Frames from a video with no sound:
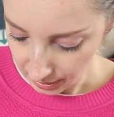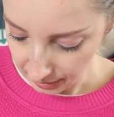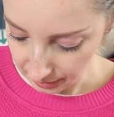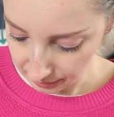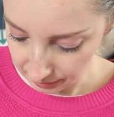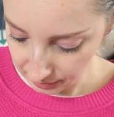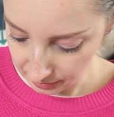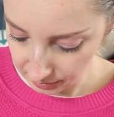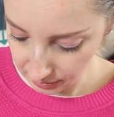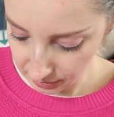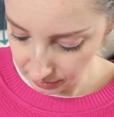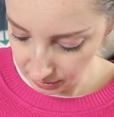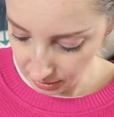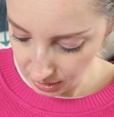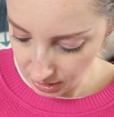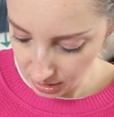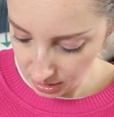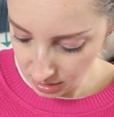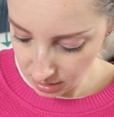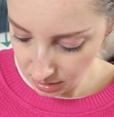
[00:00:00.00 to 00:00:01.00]
and
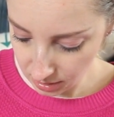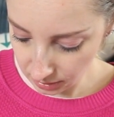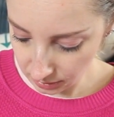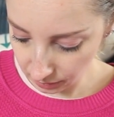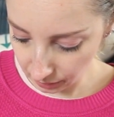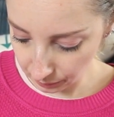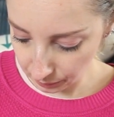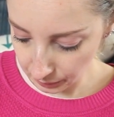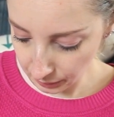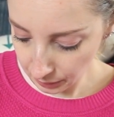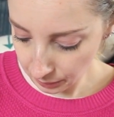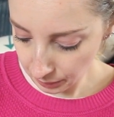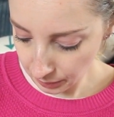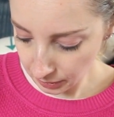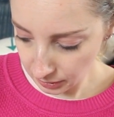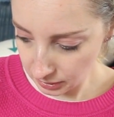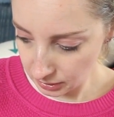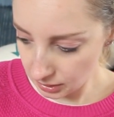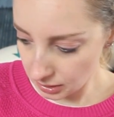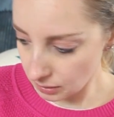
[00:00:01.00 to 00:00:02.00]
see, because I really
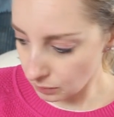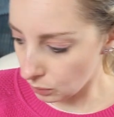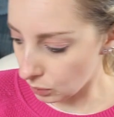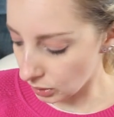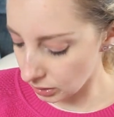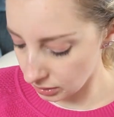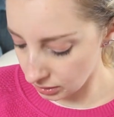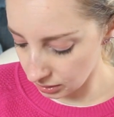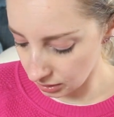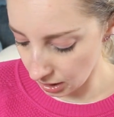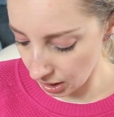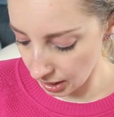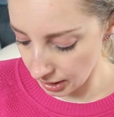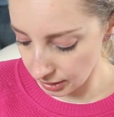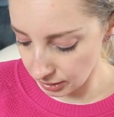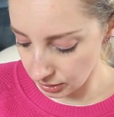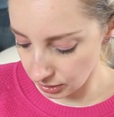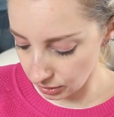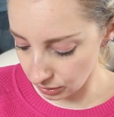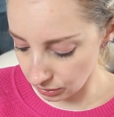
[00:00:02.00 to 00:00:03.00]
want to see what
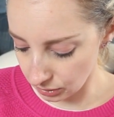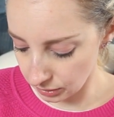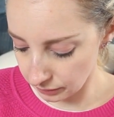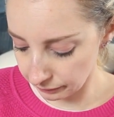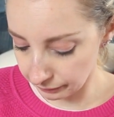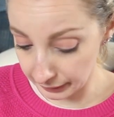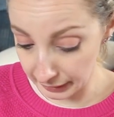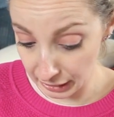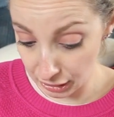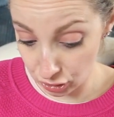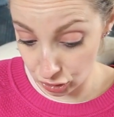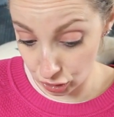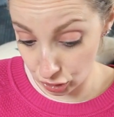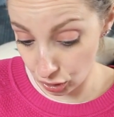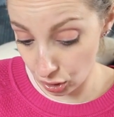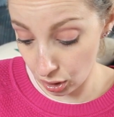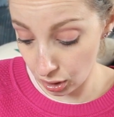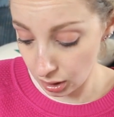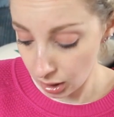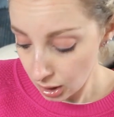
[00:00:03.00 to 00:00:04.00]
size those flanges
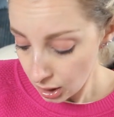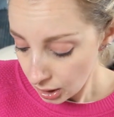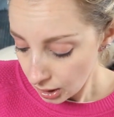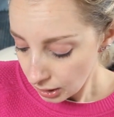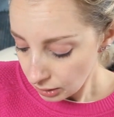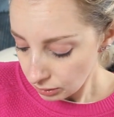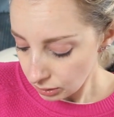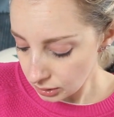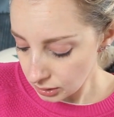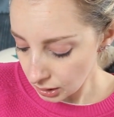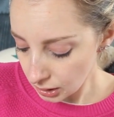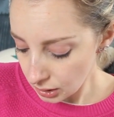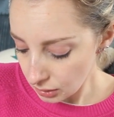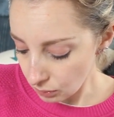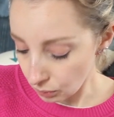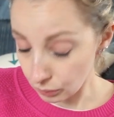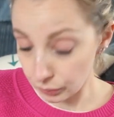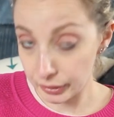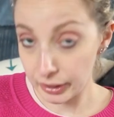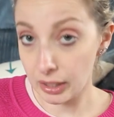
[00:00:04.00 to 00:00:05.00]
are. Looks like
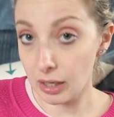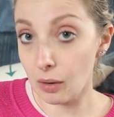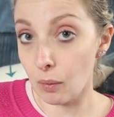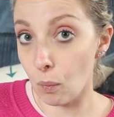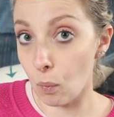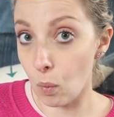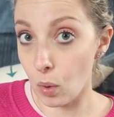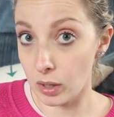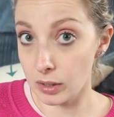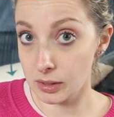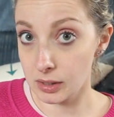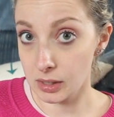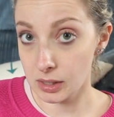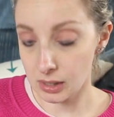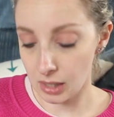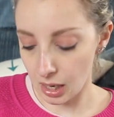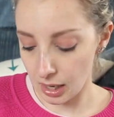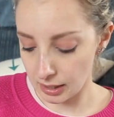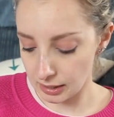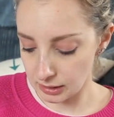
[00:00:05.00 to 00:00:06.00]
you only get one
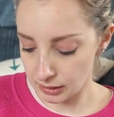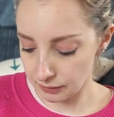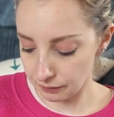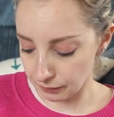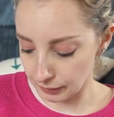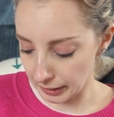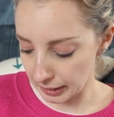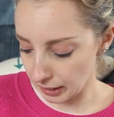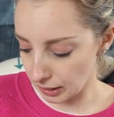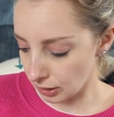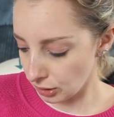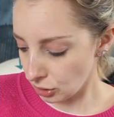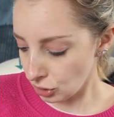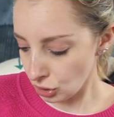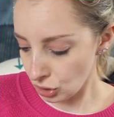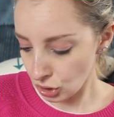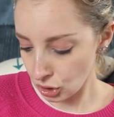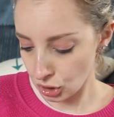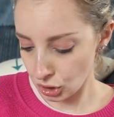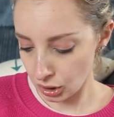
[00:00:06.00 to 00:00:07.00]
size
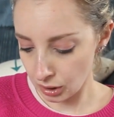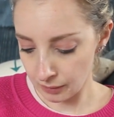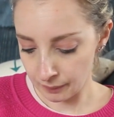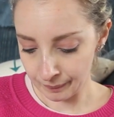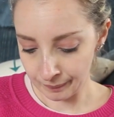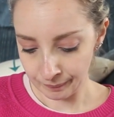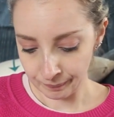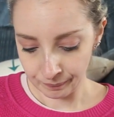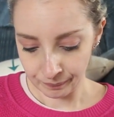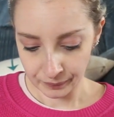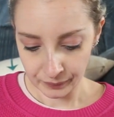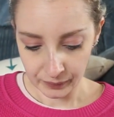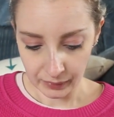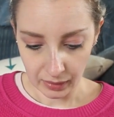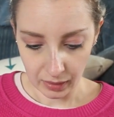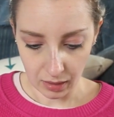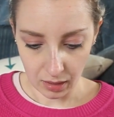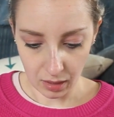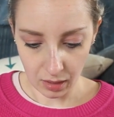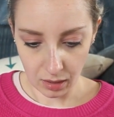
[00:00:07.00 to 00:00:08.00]
flange.
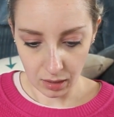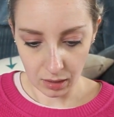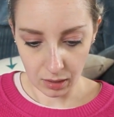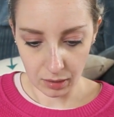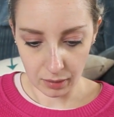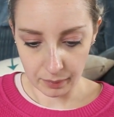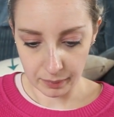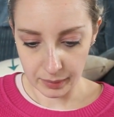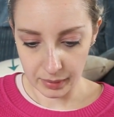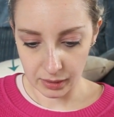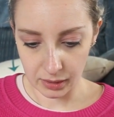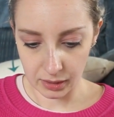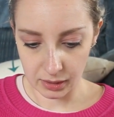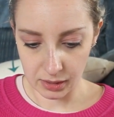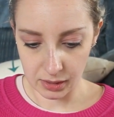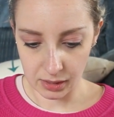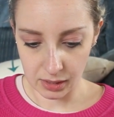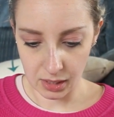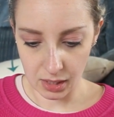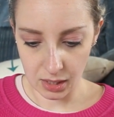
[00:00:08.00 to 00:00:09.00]
Um,
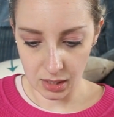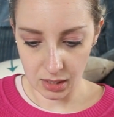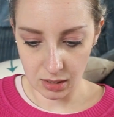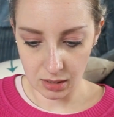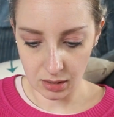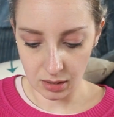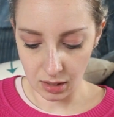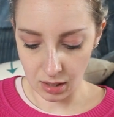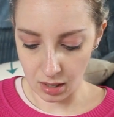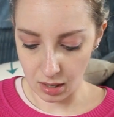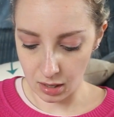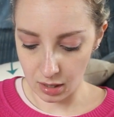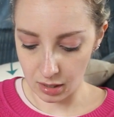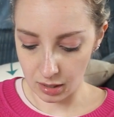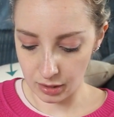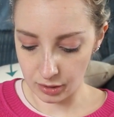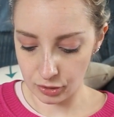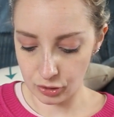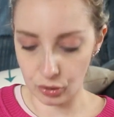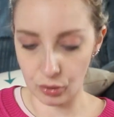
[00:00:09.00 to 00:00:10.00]
let's see.
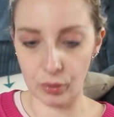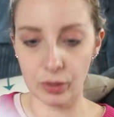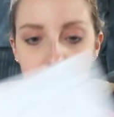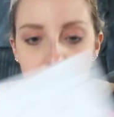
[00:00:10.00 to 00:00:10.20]
Uh, so